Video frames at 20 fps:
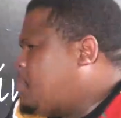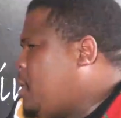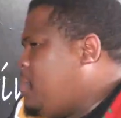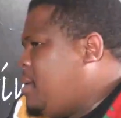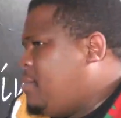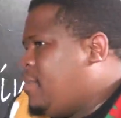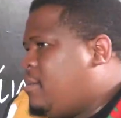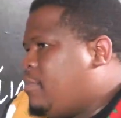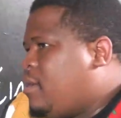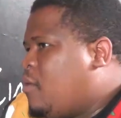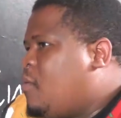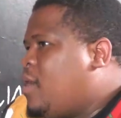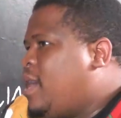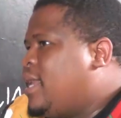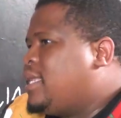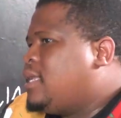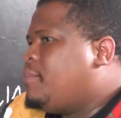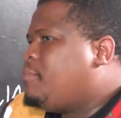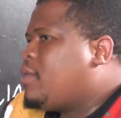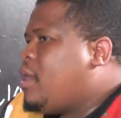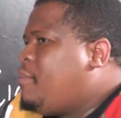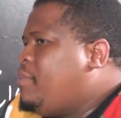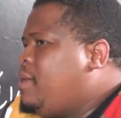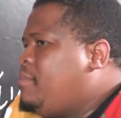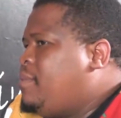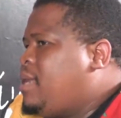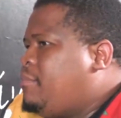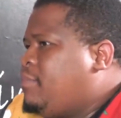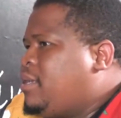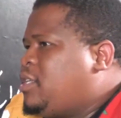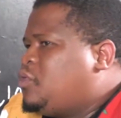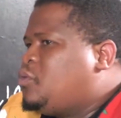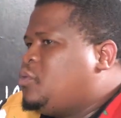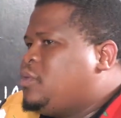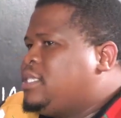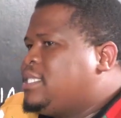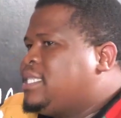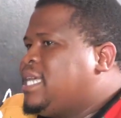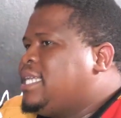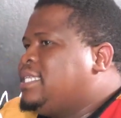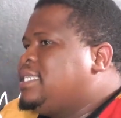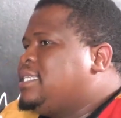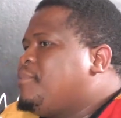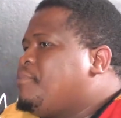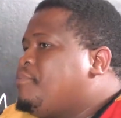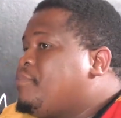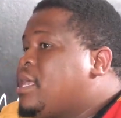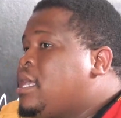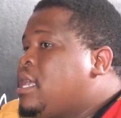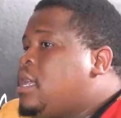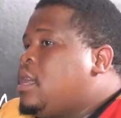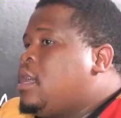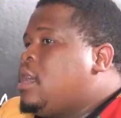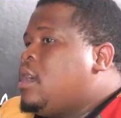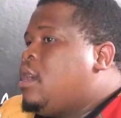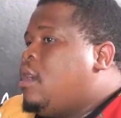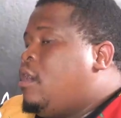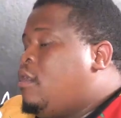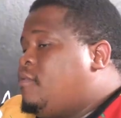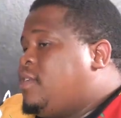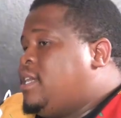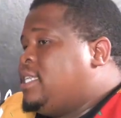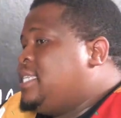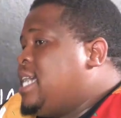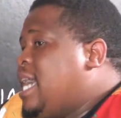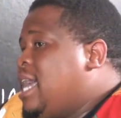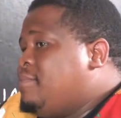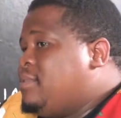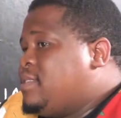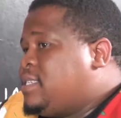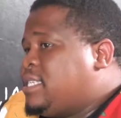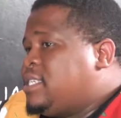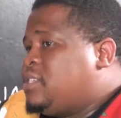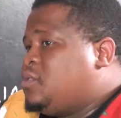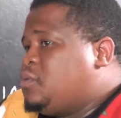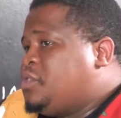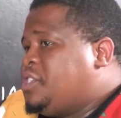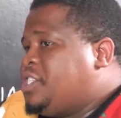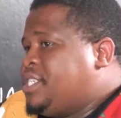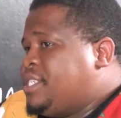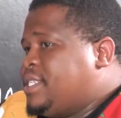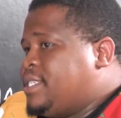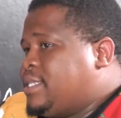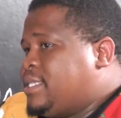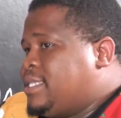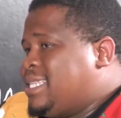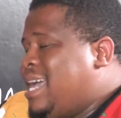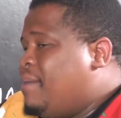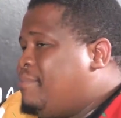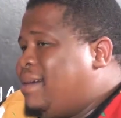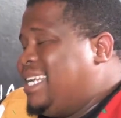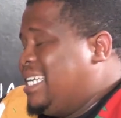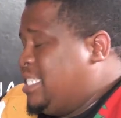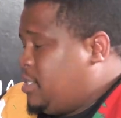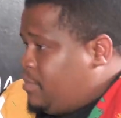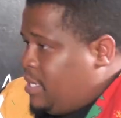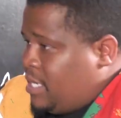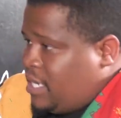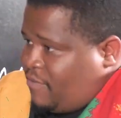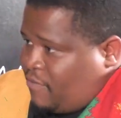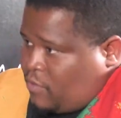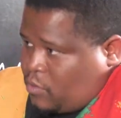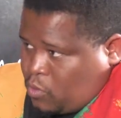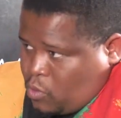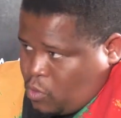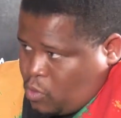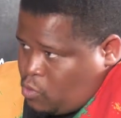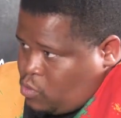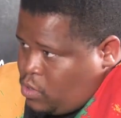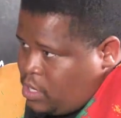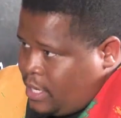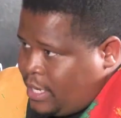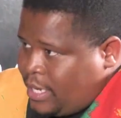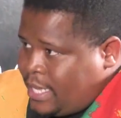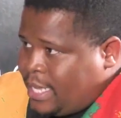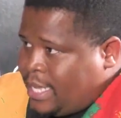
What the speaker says: problem number one. The problem number two is that over time, institutions, their management have grown